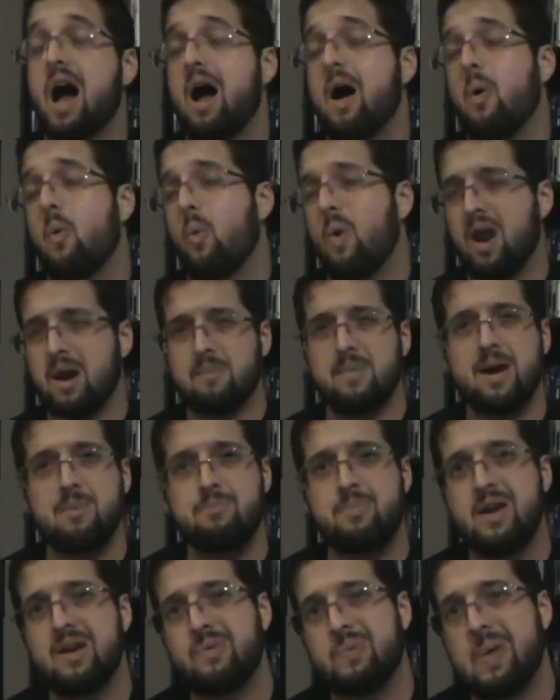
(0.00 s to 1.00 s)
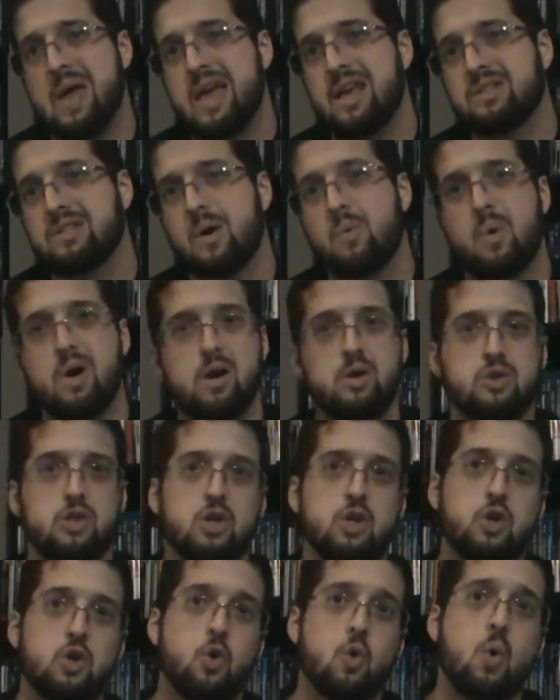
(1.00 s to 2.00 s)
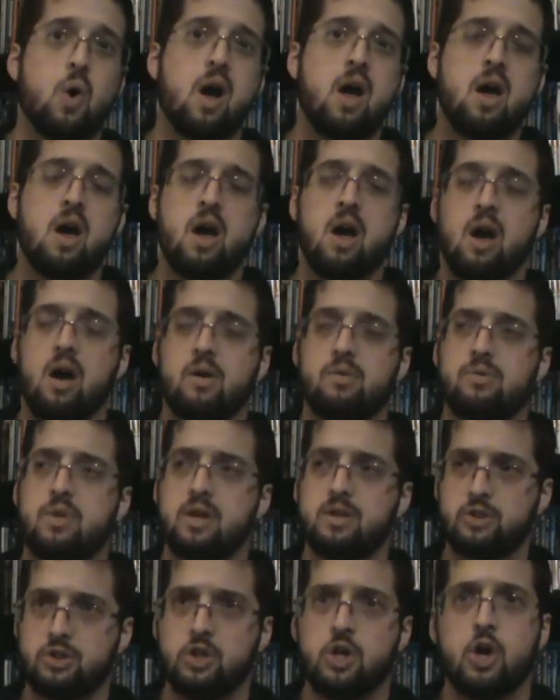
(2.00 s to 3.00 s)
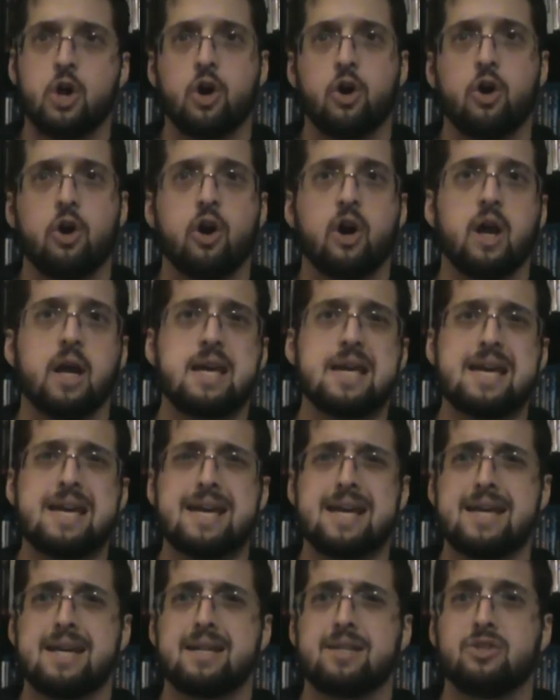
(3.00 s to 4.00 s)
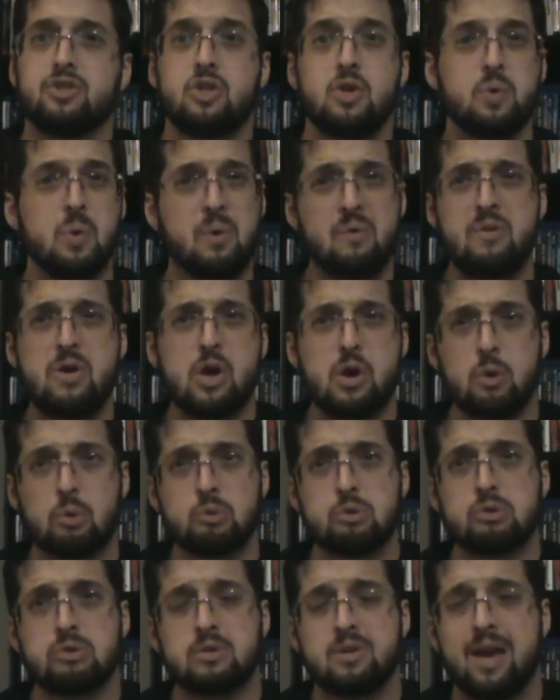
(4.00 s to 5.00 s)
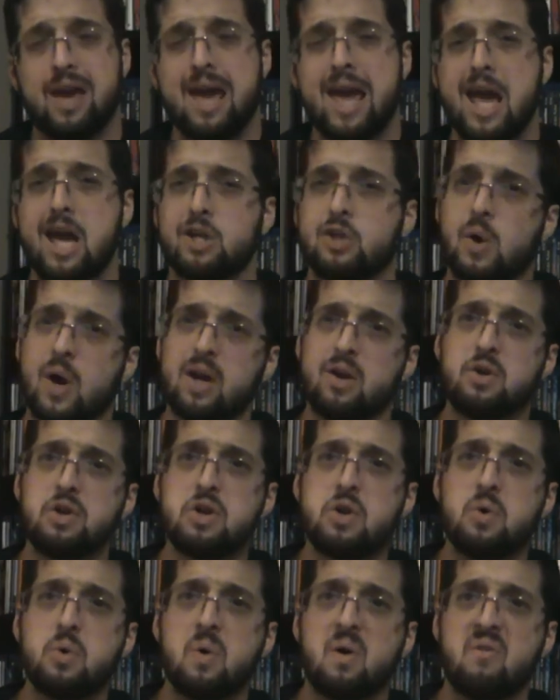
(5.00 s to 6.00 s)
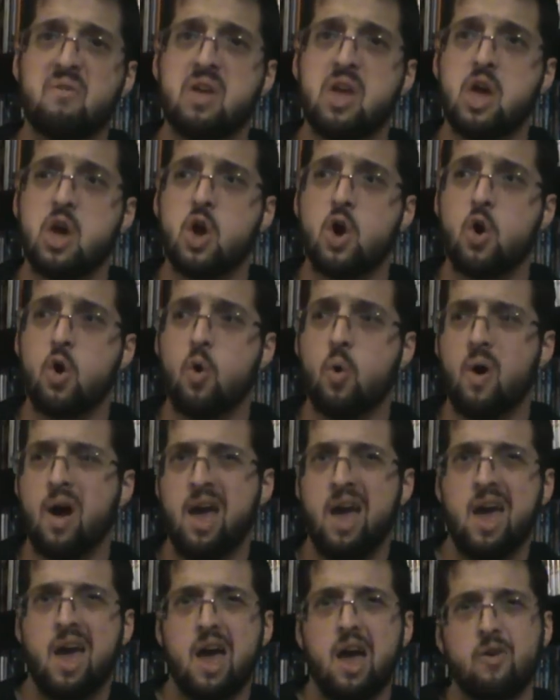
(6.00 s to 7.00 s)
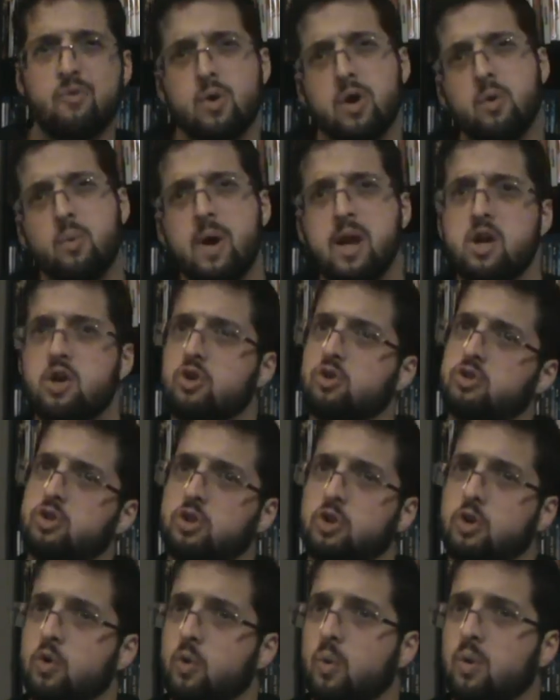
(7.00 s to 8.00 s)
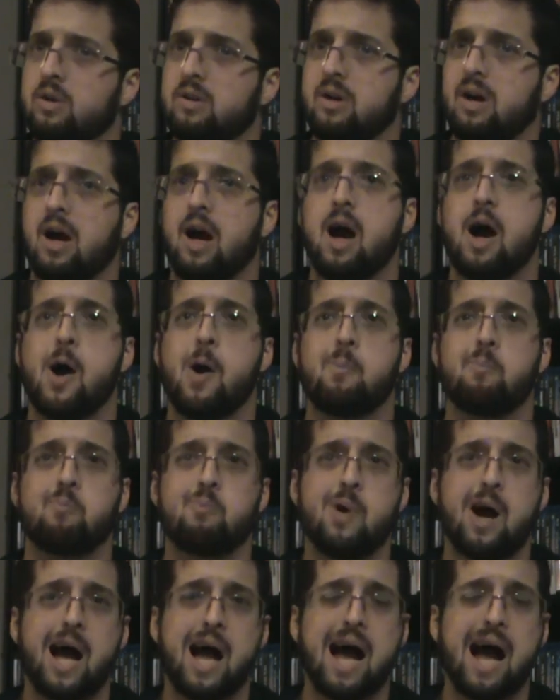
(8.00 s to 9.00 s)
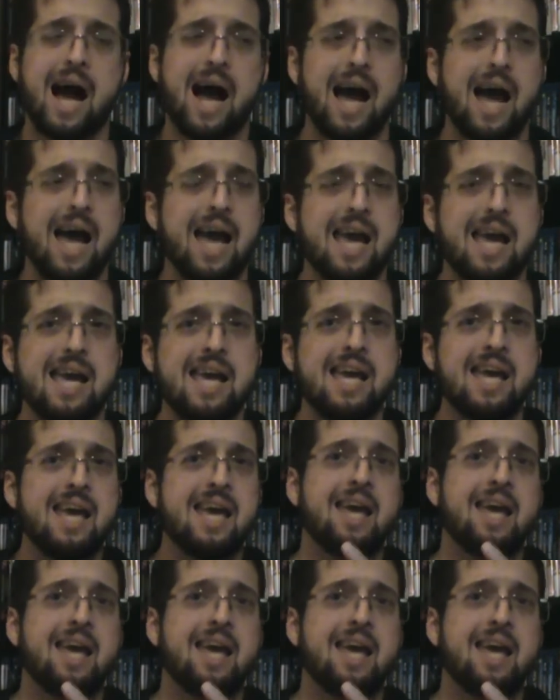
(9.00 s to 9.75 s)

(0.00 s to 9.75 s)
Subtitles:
one of my big things I want to do this year is do reviews and try to do a review every week or two. I